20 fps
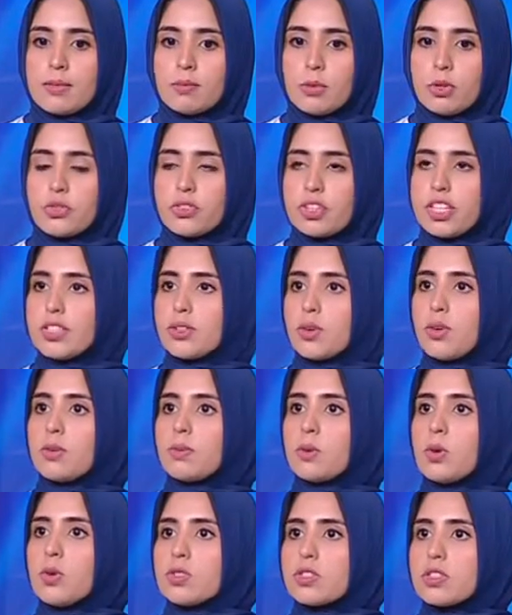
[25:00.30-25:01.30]
moderate
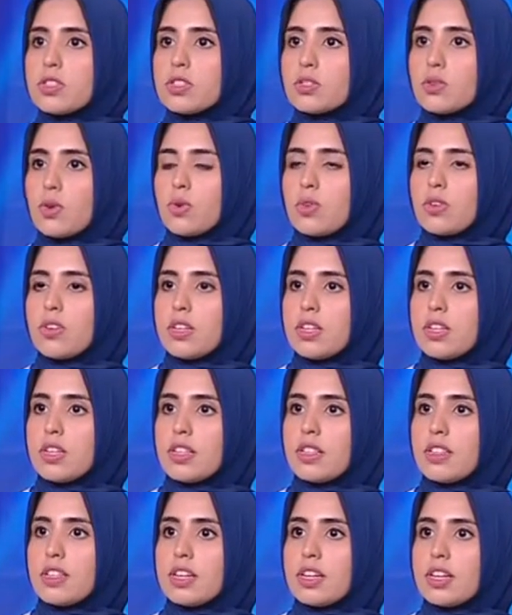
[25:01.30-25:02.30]
all posts, all
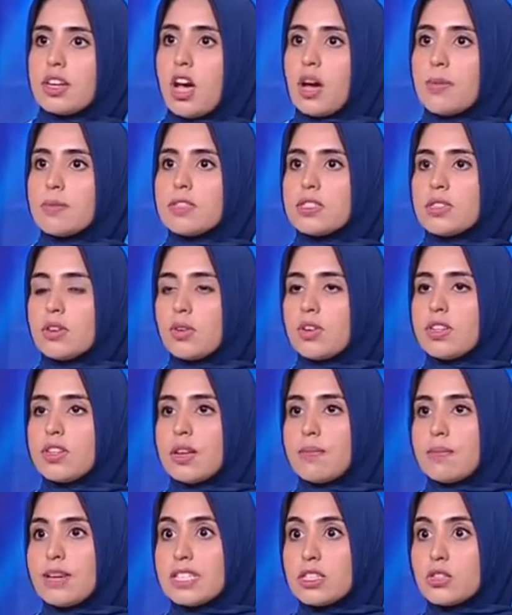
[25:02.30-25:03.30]
the comments, all
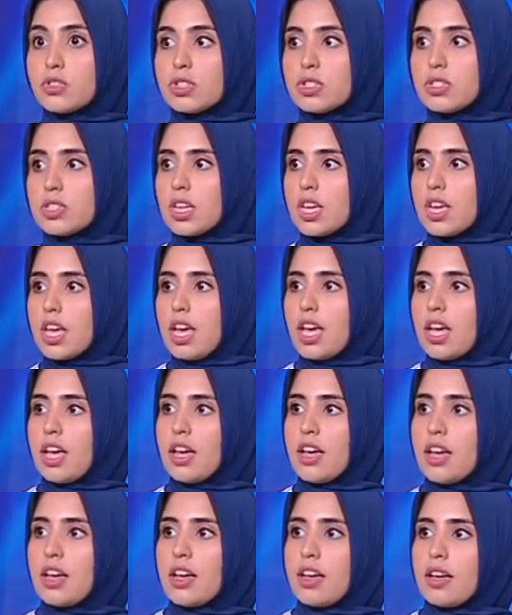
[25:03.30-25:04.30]
the messages,
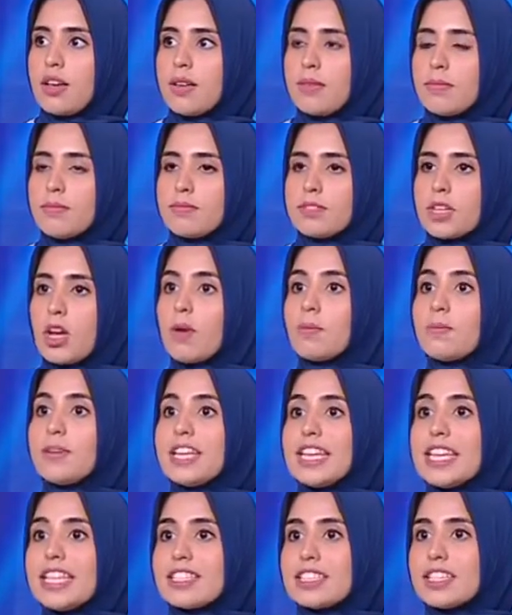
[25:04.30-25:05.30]

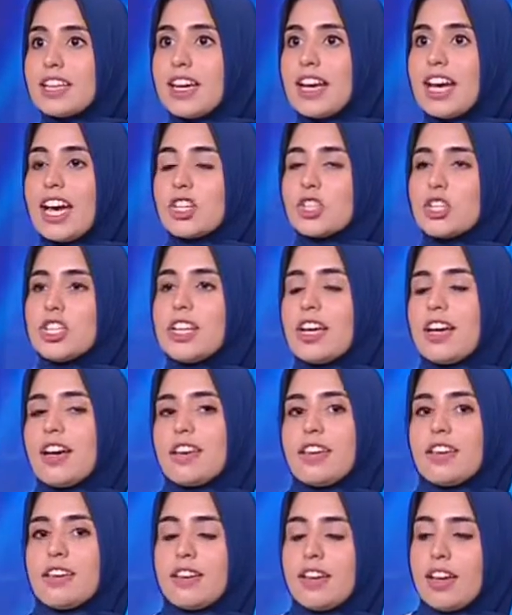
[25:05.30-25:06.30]
complaints. Actually,
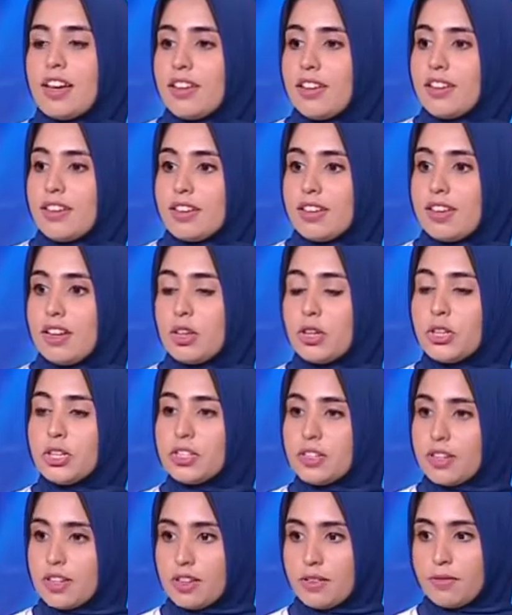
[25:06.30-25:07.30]
I
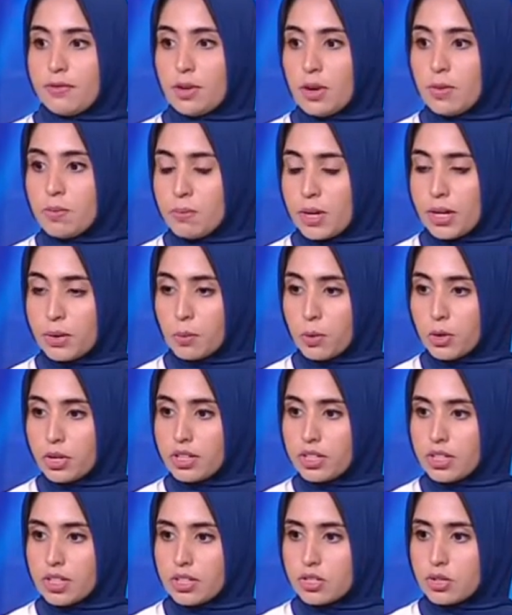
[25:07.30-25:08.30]
learn from my
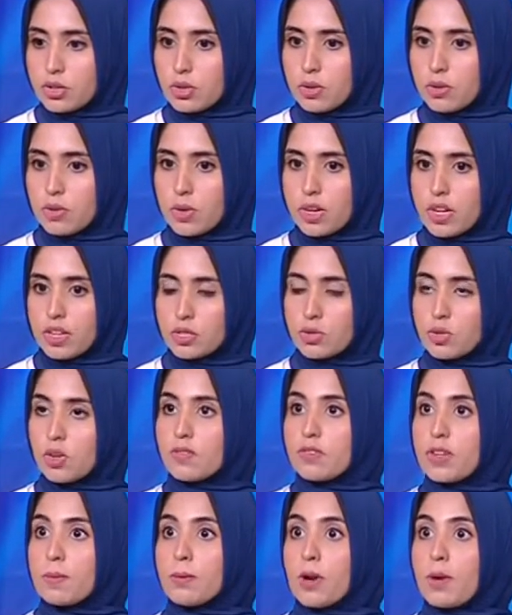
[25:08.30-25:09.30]
work to
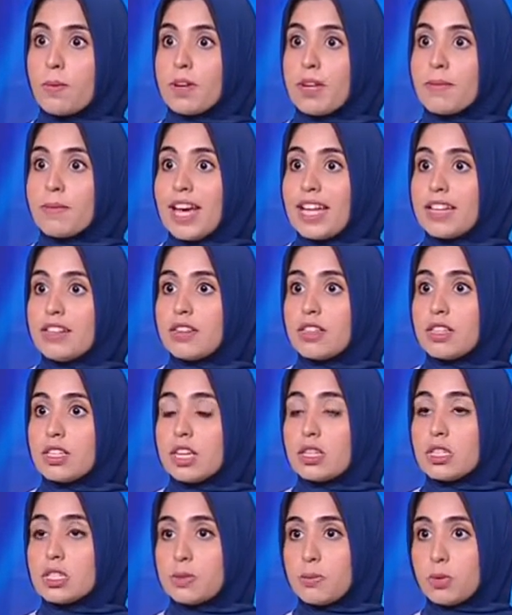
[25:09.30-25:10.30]
solve the problem, handle
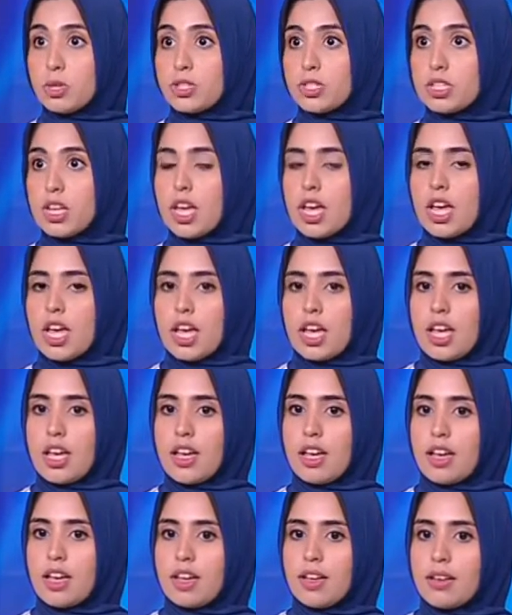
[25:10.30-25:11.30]
customers,
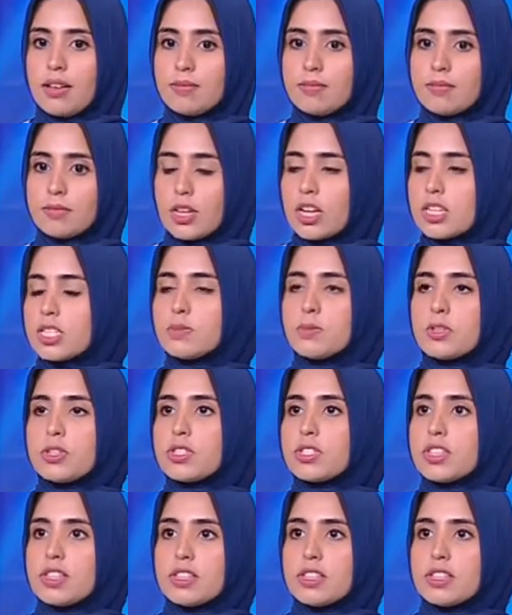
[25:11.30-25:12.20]
customer